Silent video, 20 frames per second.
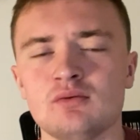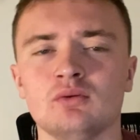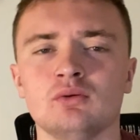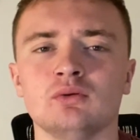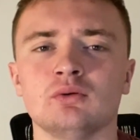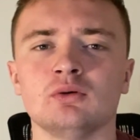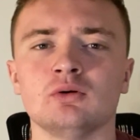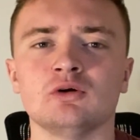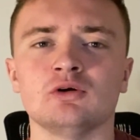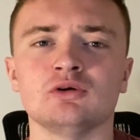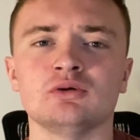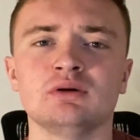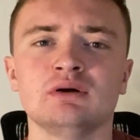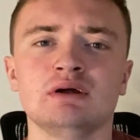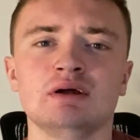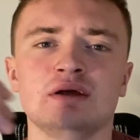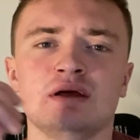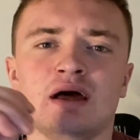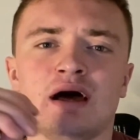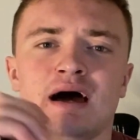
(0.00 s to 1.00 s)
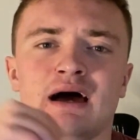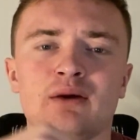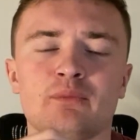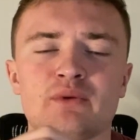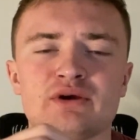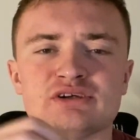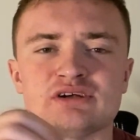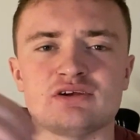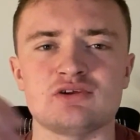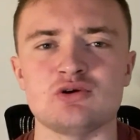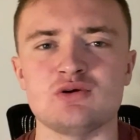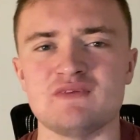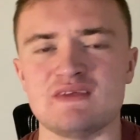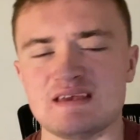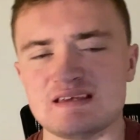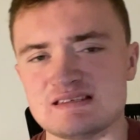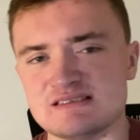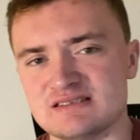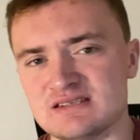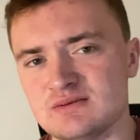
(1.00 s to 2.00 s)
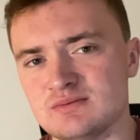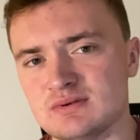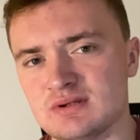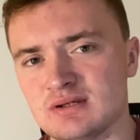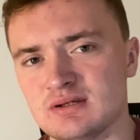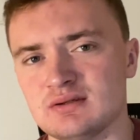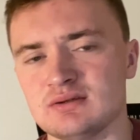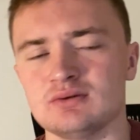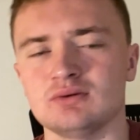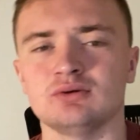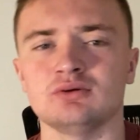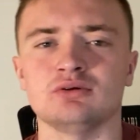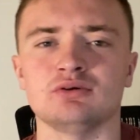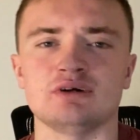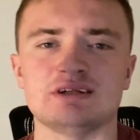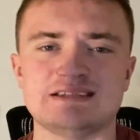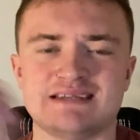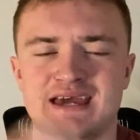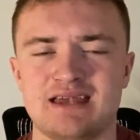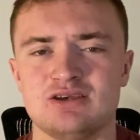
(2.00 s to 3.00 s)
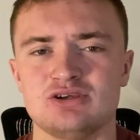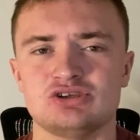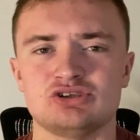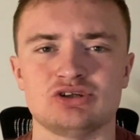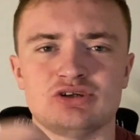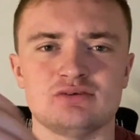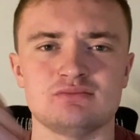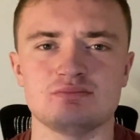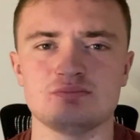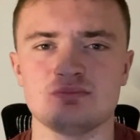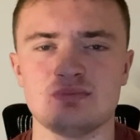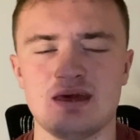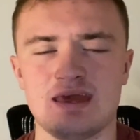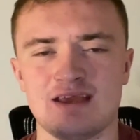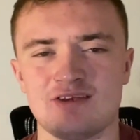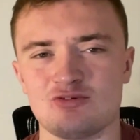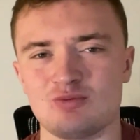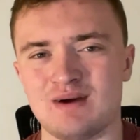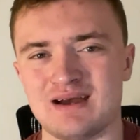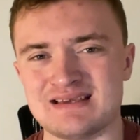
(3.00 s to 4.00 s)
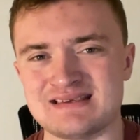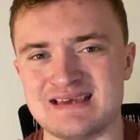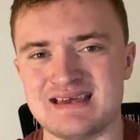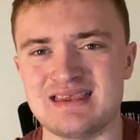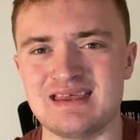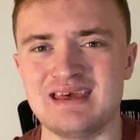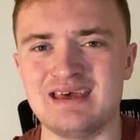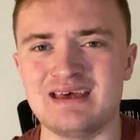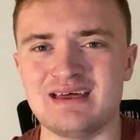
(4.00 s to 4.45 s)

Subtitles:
Or I wish I knew this sooner, or attention XYZ.